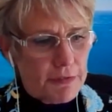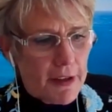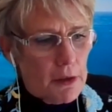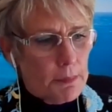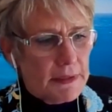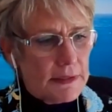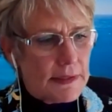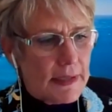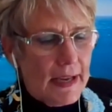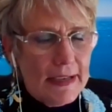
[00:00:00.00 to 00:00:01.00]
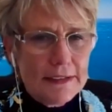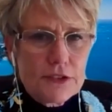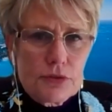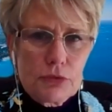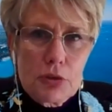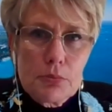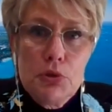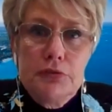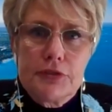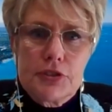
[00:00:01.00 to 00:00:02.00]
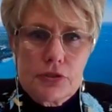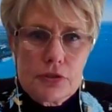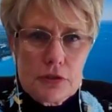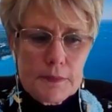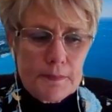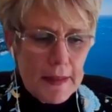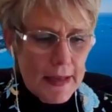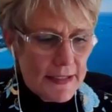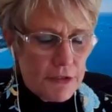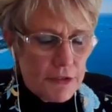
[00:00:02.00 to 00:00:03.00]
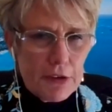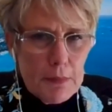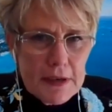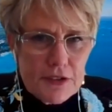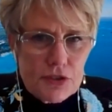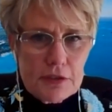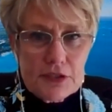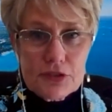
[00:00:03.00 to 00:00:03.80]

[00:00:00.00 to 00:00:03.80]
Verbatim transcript: Development, and were moved to a different ministry.